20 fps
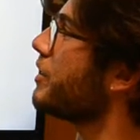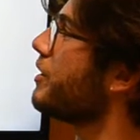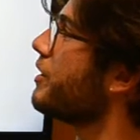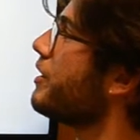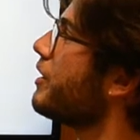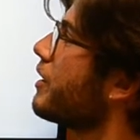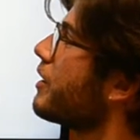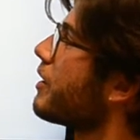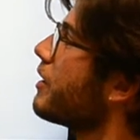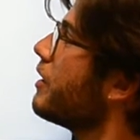
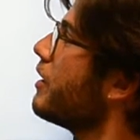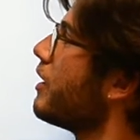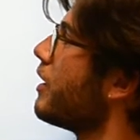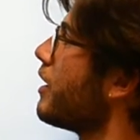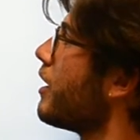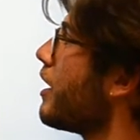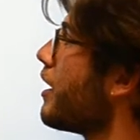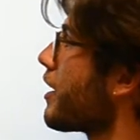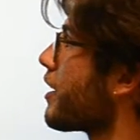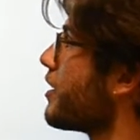here,
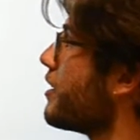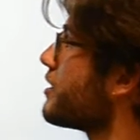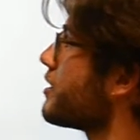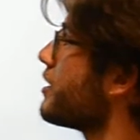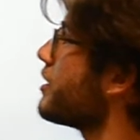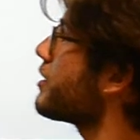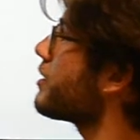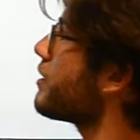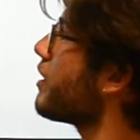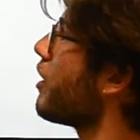a key
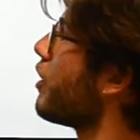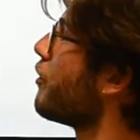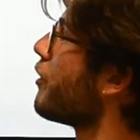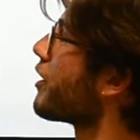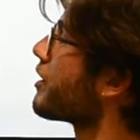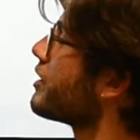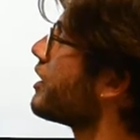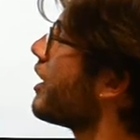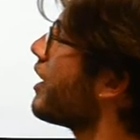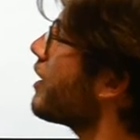seat over
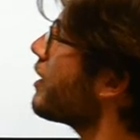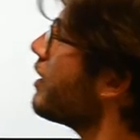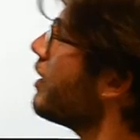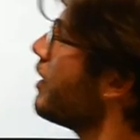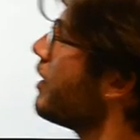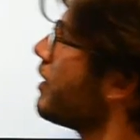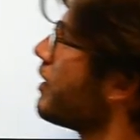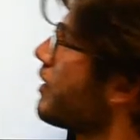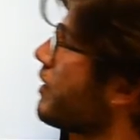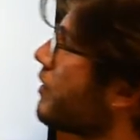there,
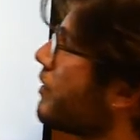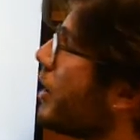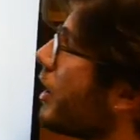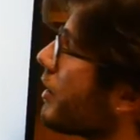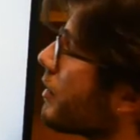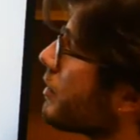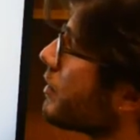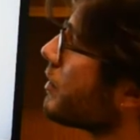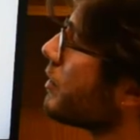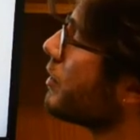
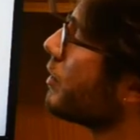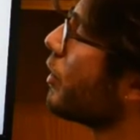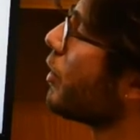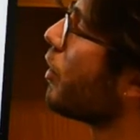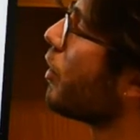then the